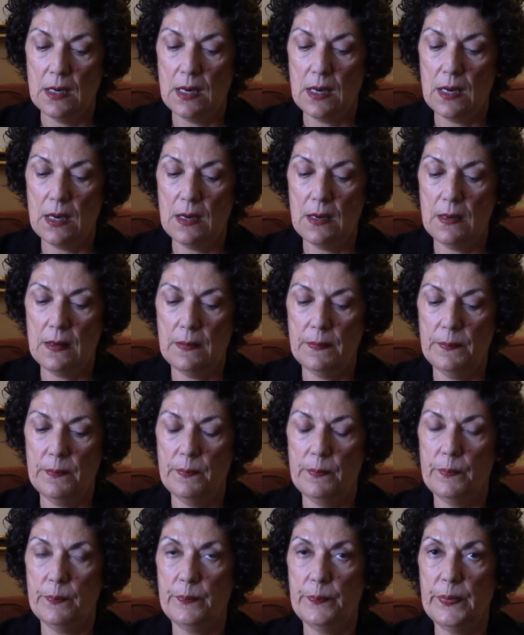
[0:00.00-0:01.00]

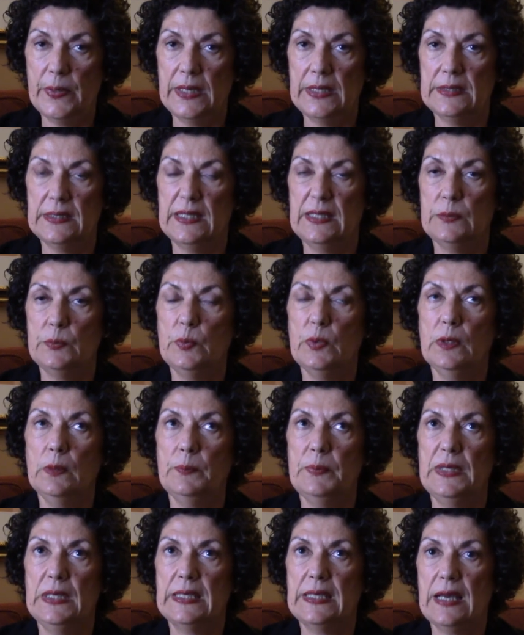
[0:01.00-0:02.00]
but it
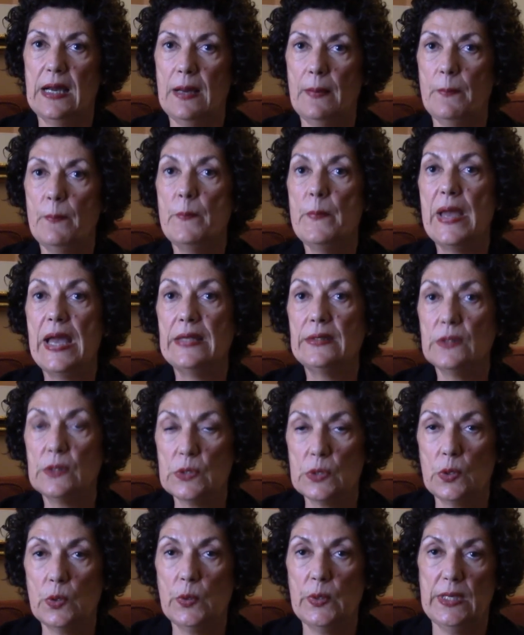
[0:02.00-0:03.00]
will become
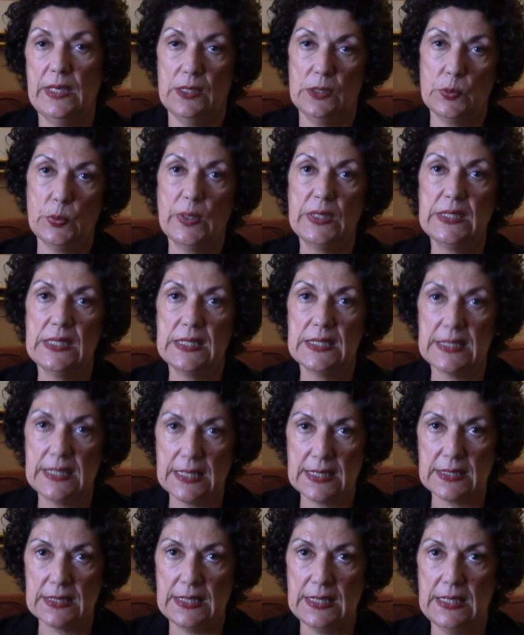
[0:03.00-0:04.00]
mandatory in
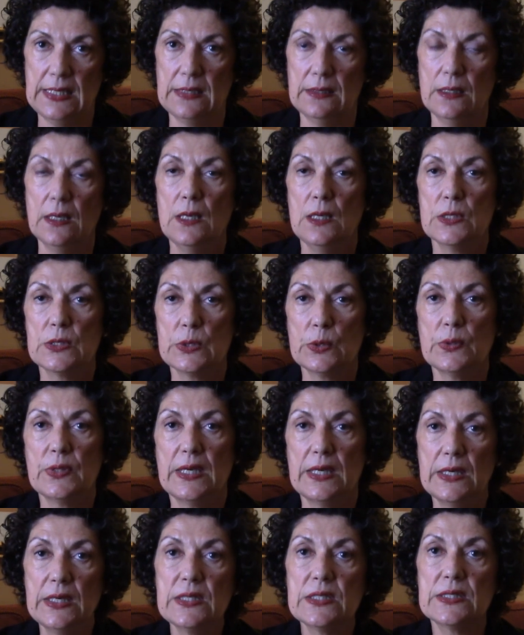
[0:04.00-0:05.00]
2016. So
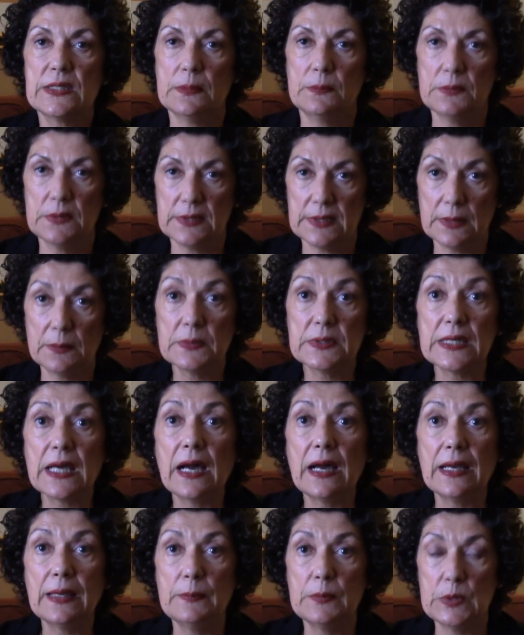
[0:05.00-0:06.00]
there is some
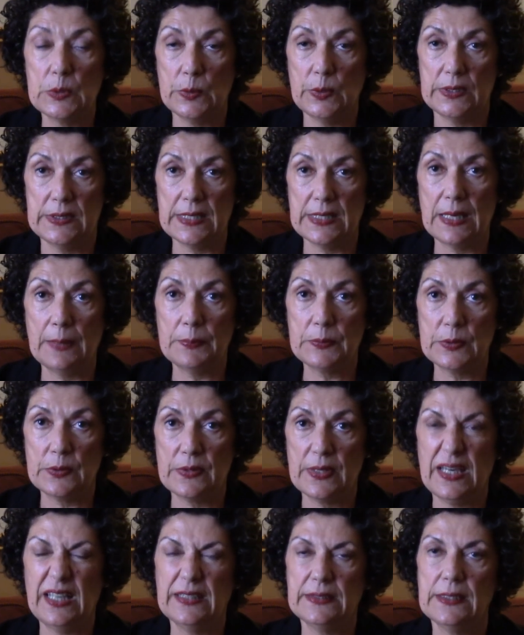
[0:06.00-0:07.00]
time to adapt to
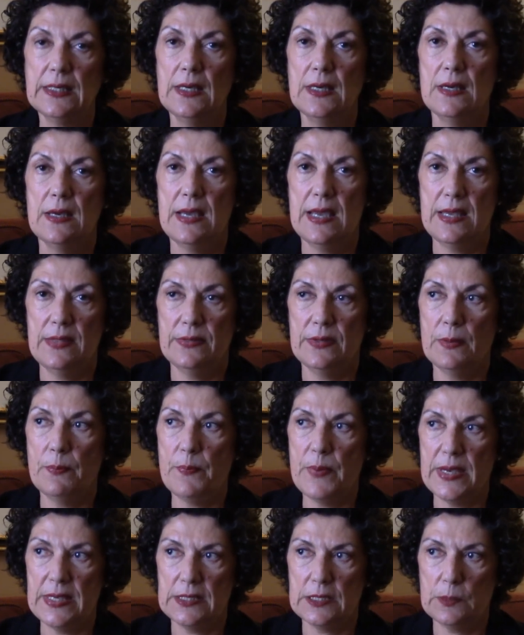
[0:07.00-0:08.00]
that. And the
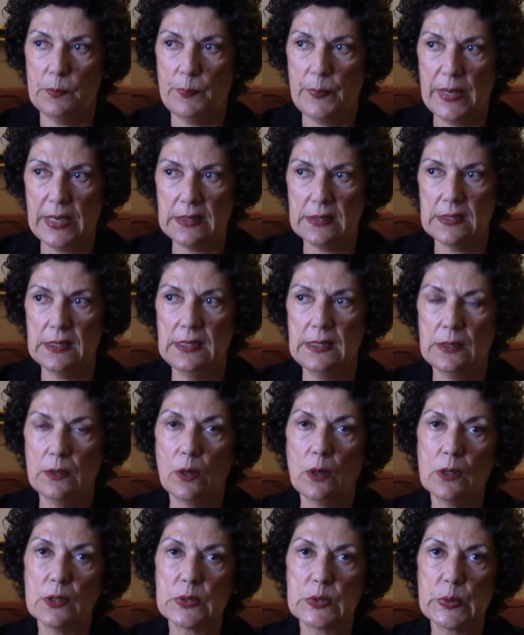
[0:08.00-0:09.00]
best bet here
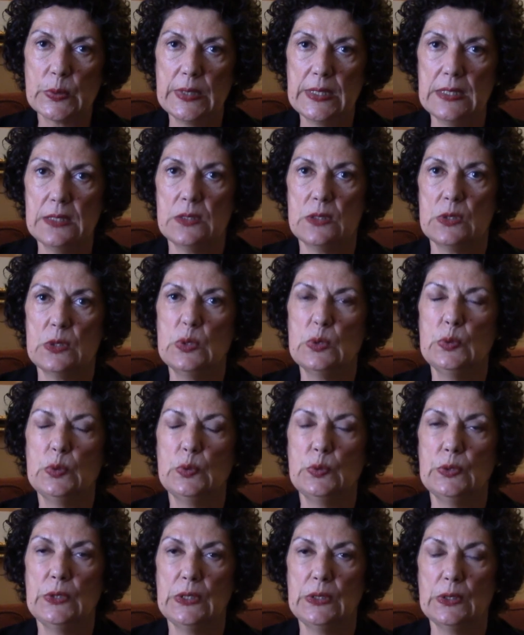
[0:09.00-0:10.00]
also is
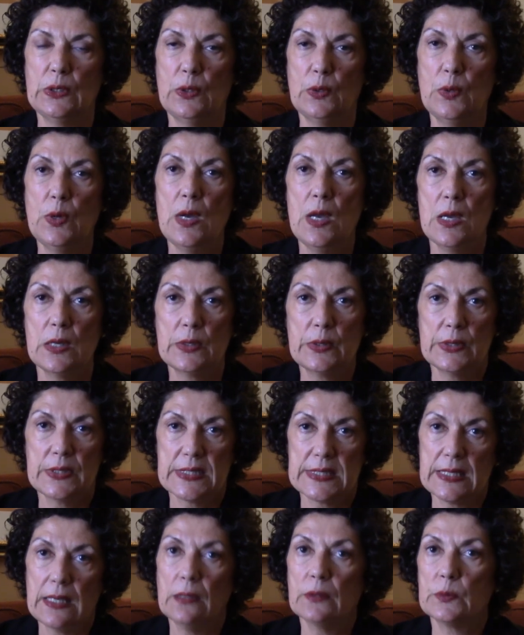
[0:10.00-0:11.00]
to, you know,
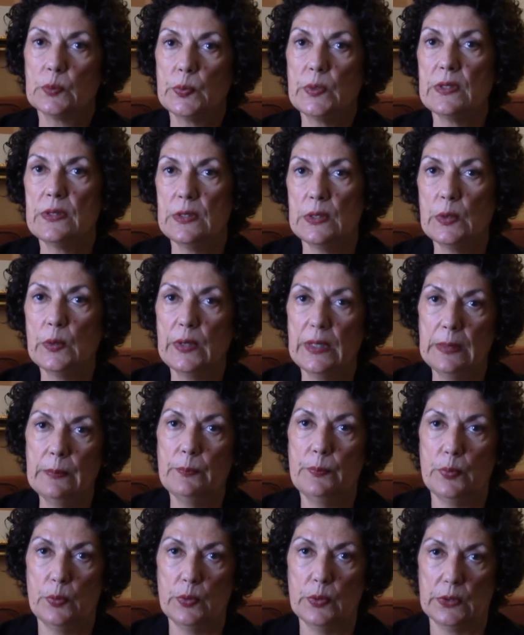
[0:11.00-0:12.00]
consult with your
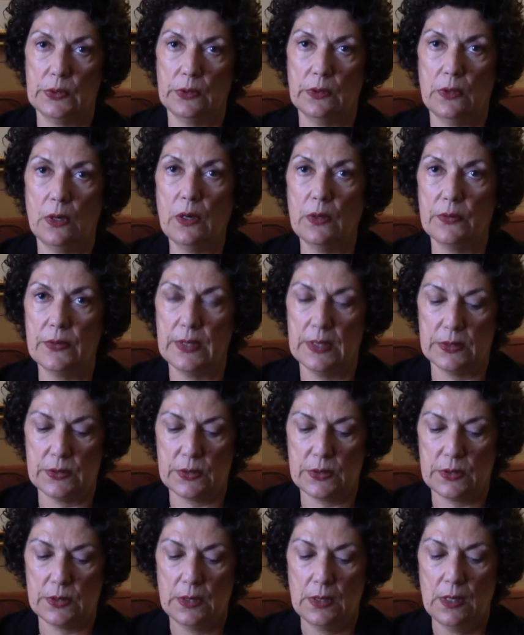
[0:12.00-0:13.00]
importer on
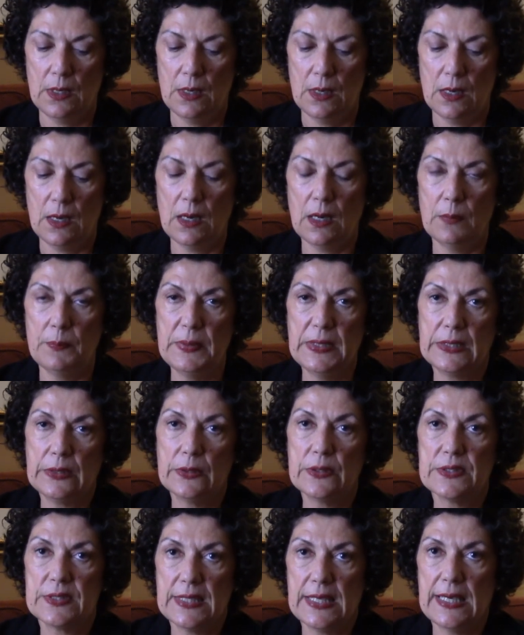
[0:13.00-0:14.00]
this,
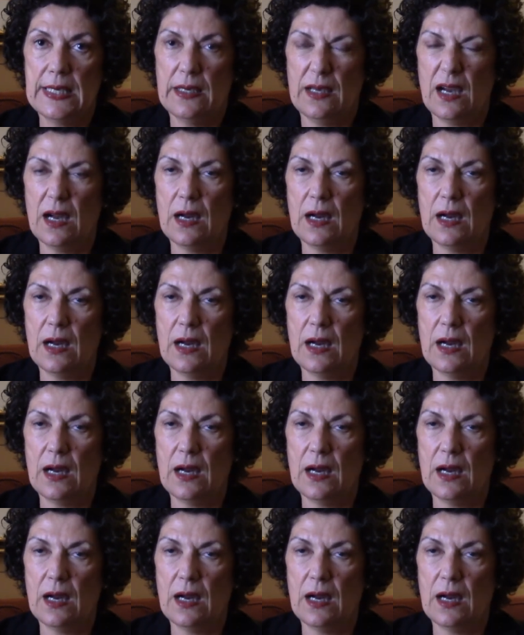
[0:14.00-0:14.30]
because they